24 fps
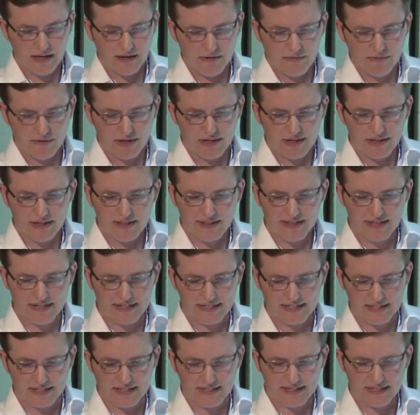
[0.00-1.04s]
One of the
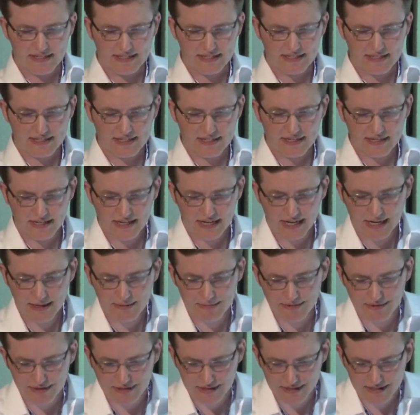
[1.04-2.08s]
things that this
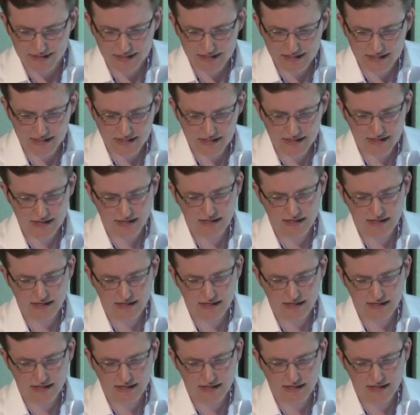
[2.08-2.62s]
enables